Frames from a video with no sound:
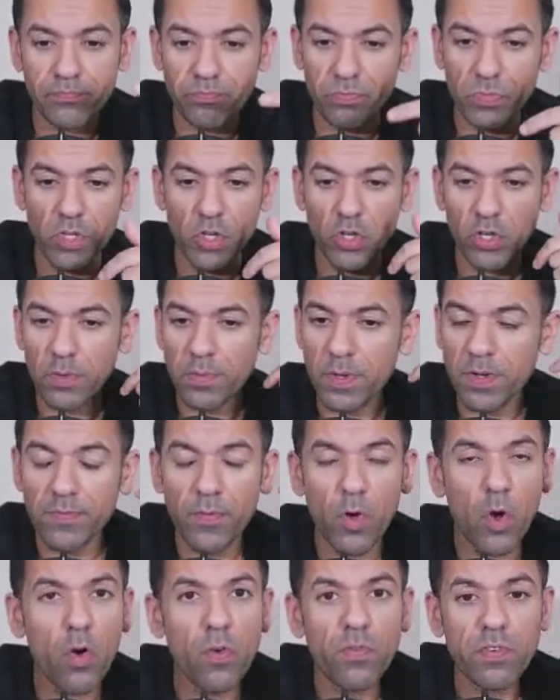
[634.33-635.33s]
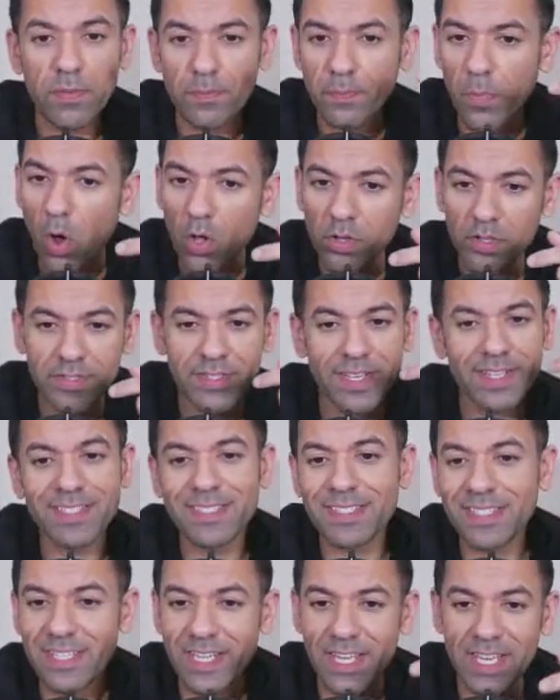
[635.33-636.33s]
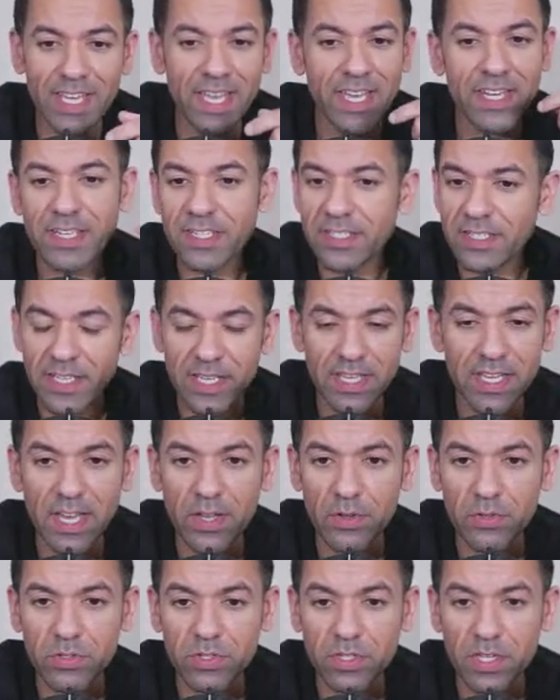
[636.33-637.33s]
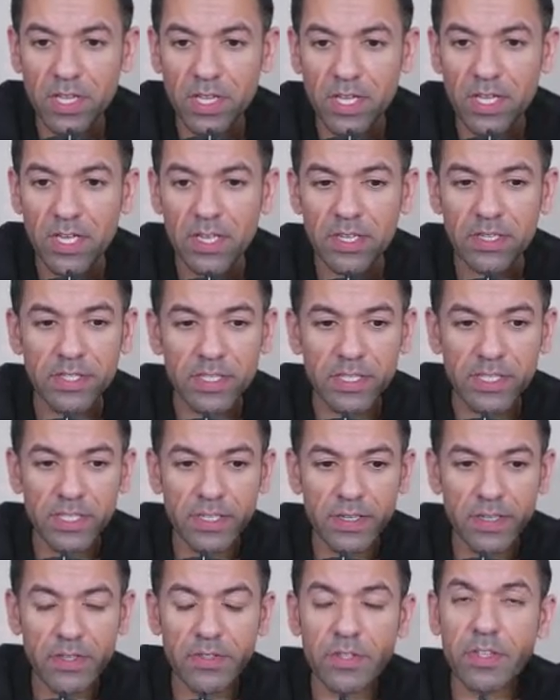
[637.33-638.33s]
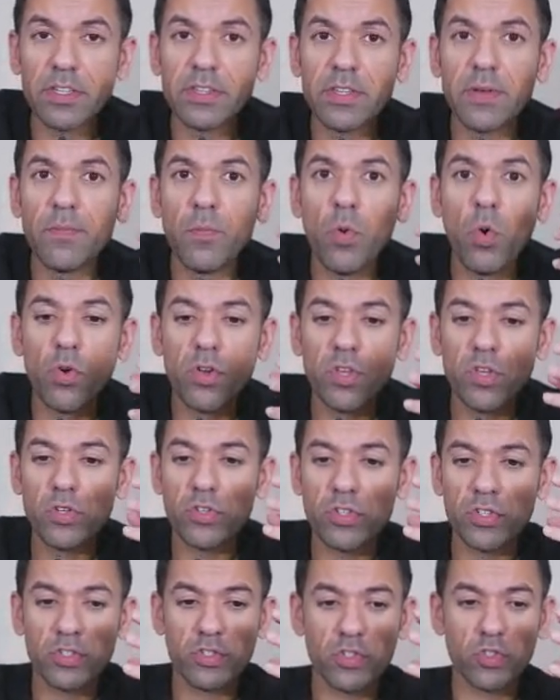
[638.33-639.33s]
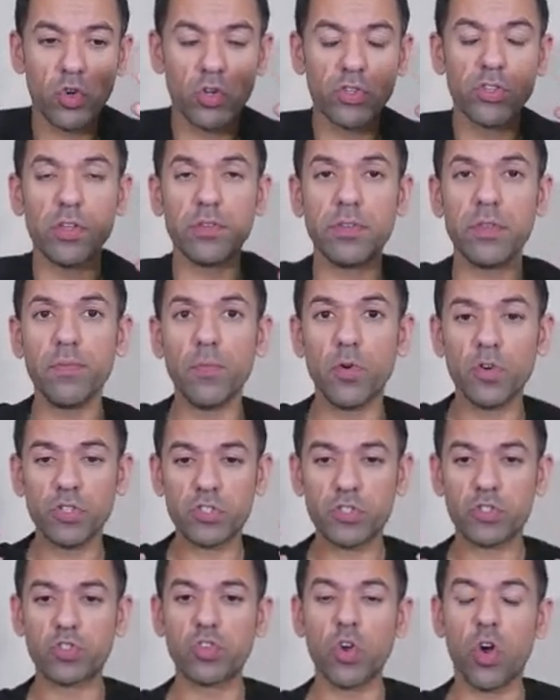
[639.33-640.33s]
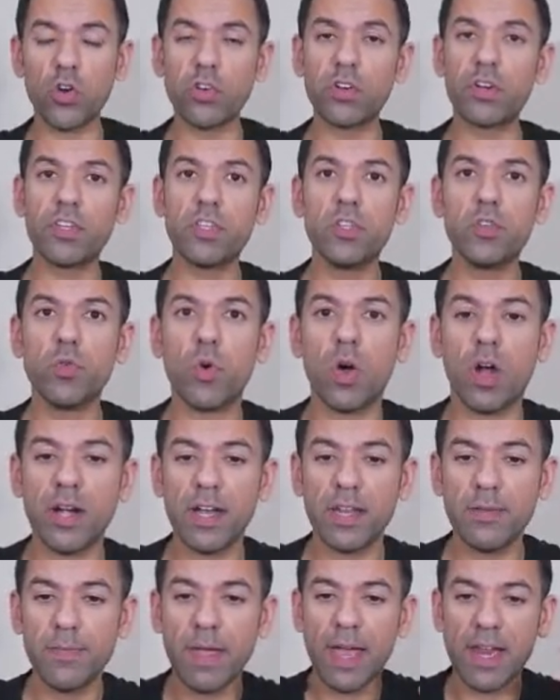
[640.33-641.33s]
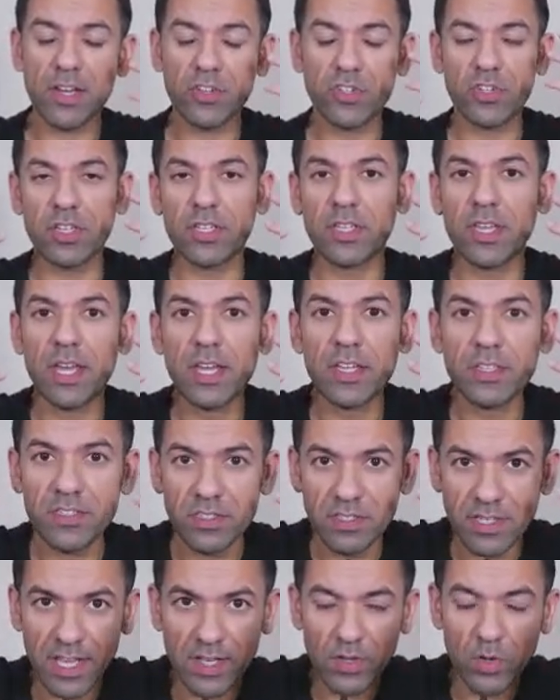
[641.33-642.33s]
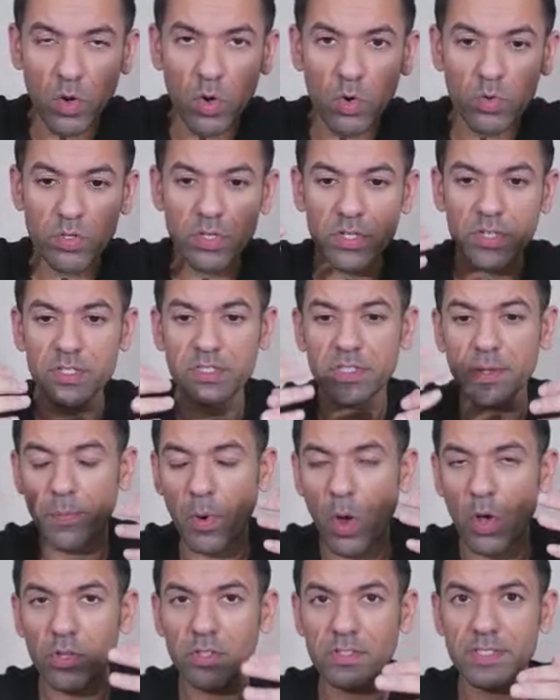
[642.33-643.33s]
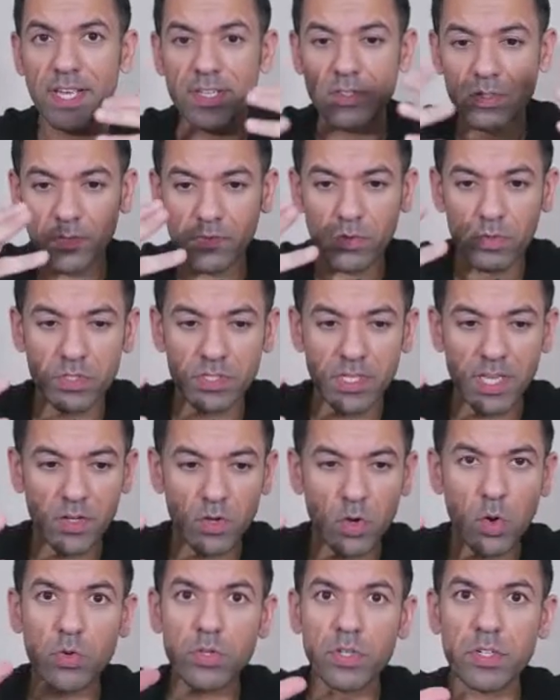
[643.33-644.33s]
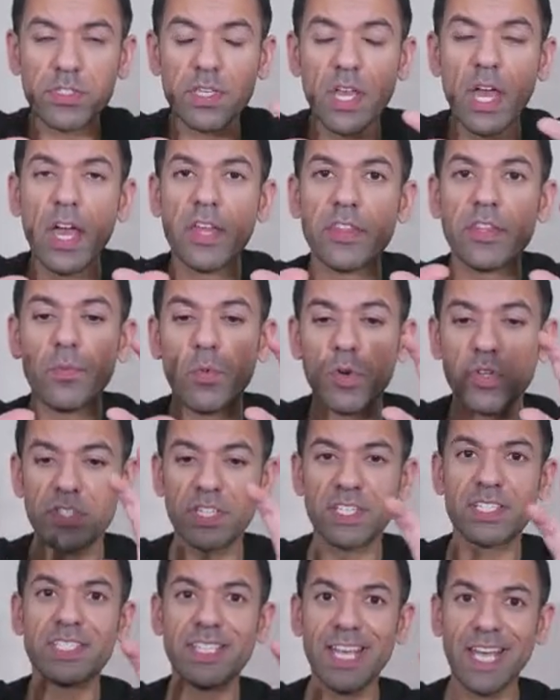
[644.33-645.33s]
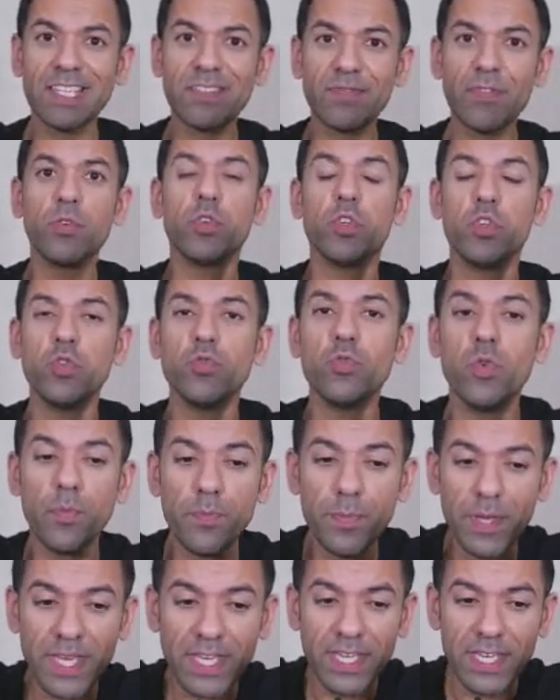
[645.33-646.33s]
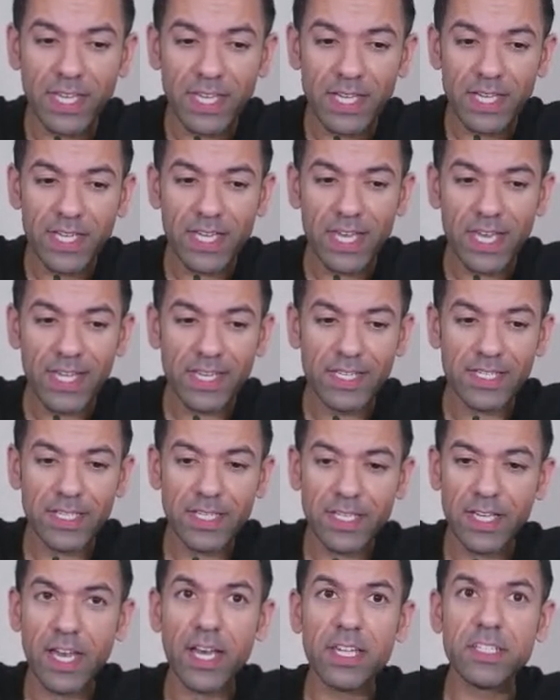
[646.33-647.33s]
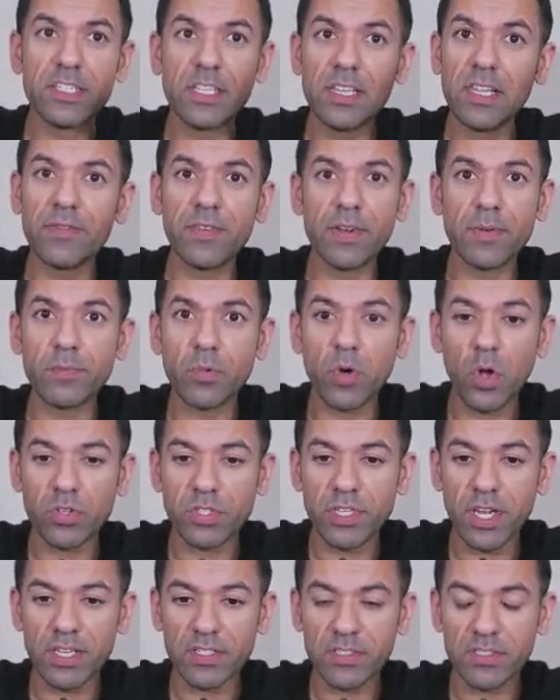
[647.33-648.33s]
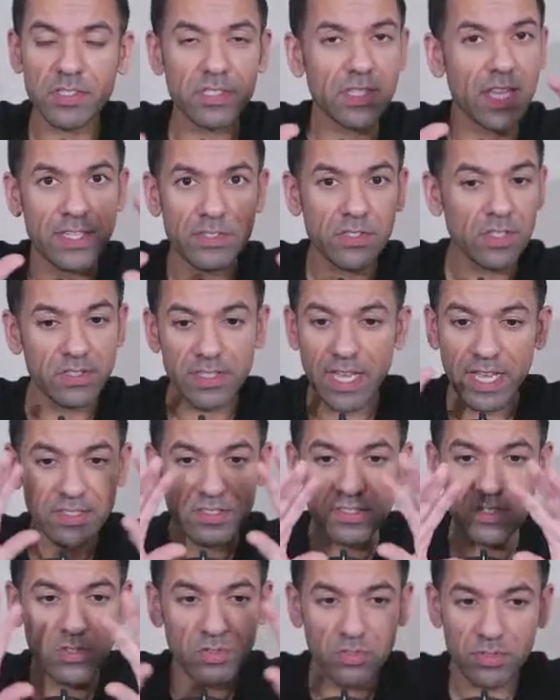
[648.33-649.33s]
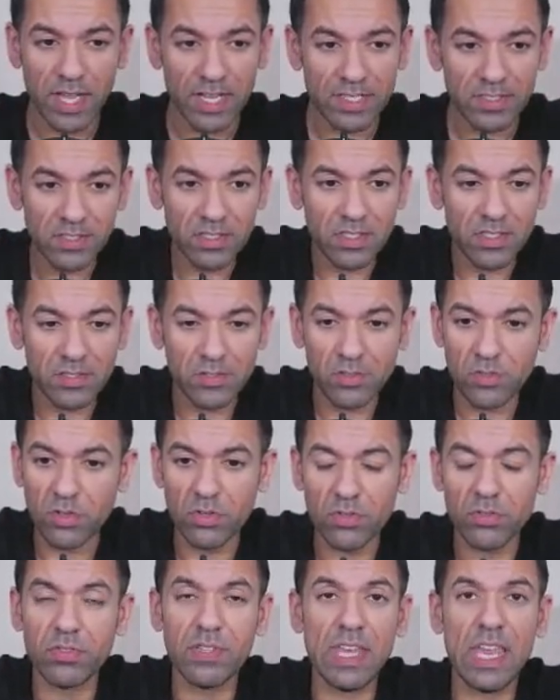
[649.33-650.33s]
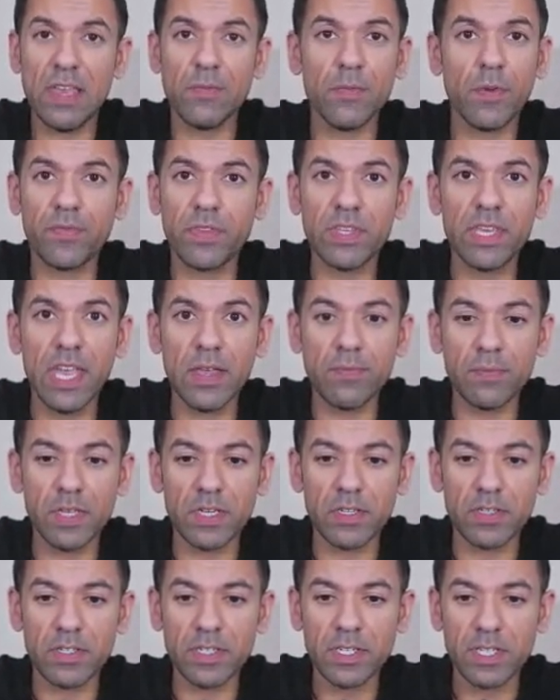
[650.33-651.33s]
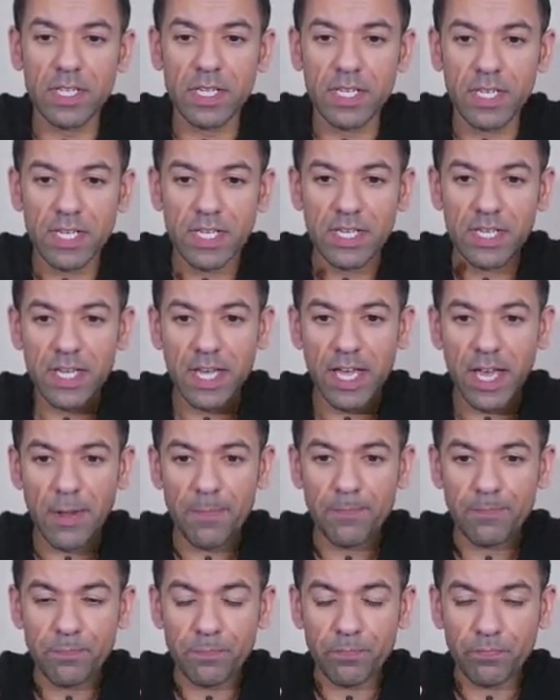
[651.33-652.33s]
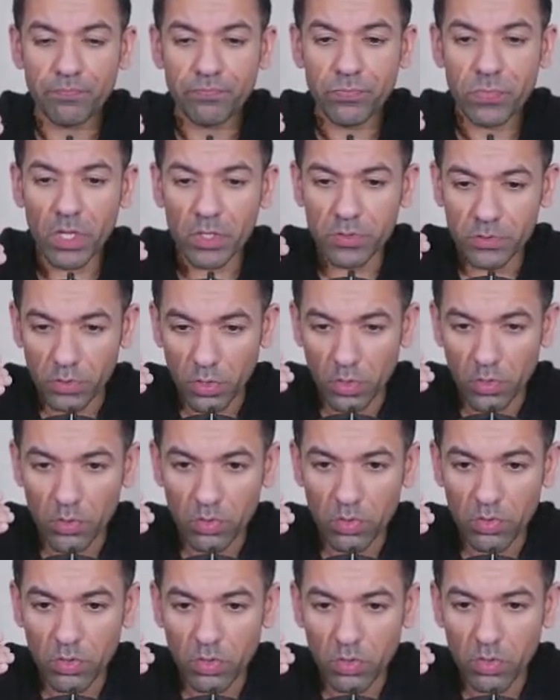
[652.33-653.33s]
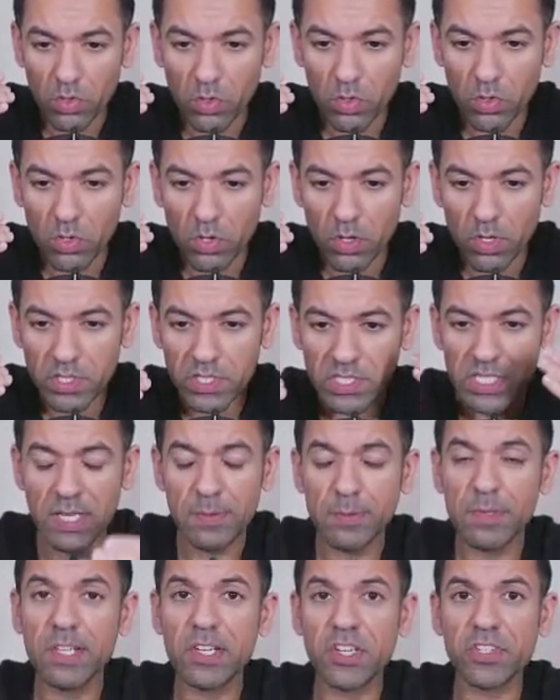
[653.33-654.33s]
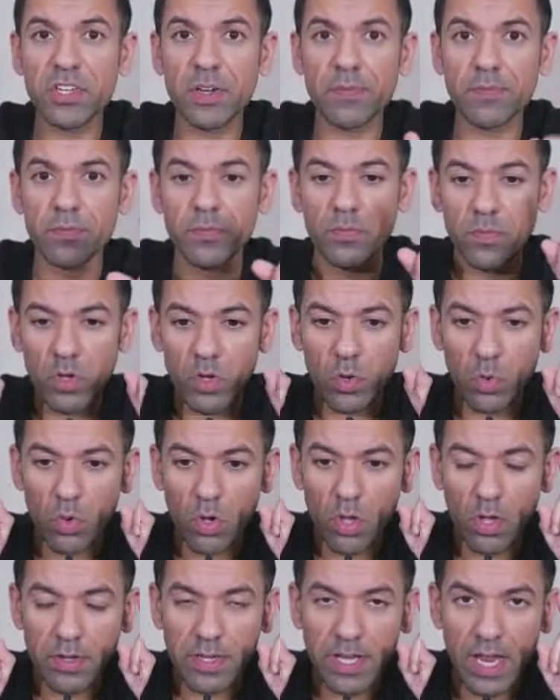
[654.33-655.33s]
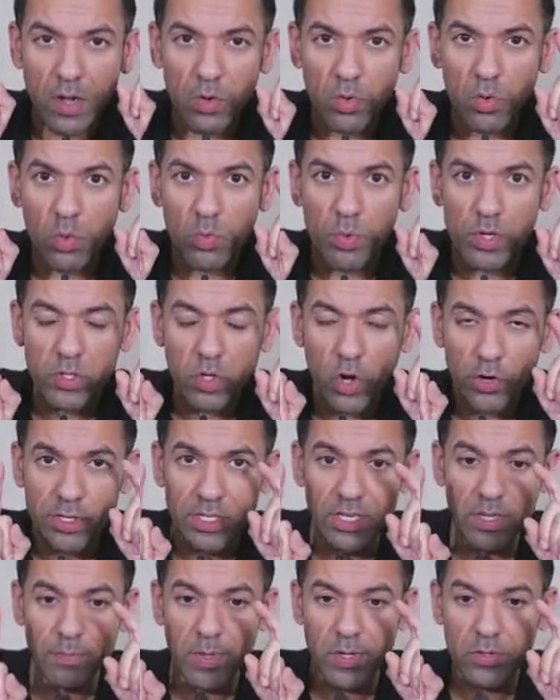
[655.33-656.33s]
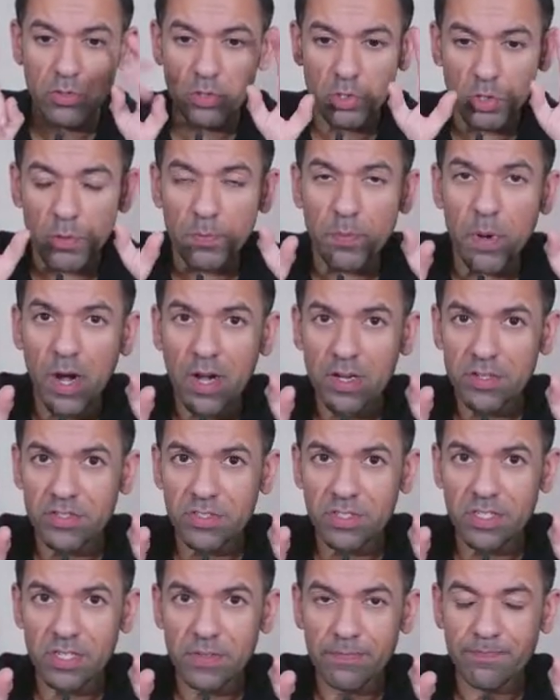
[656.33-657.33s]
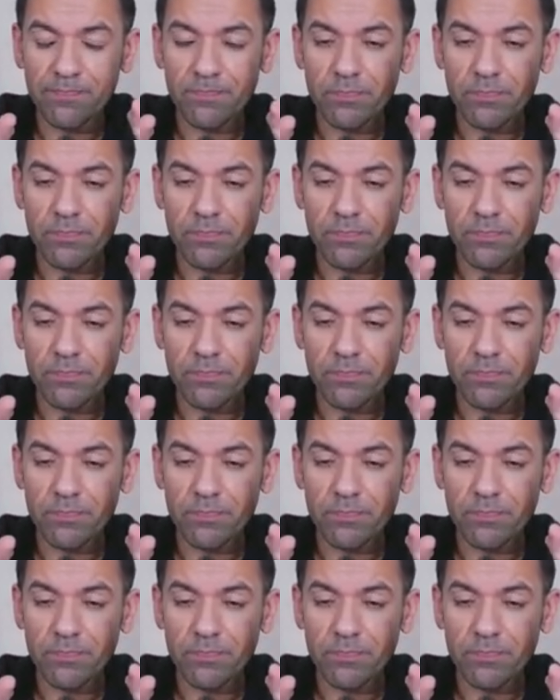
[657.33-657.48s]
You're going to be involved in politics day in and day out. The more the more stronger you are in managing stakeholders, the politics of those stakeholders, the more successful you will be in delivering projects. That's the aim of the game here. So team leadership. Now we're talking about two parts here.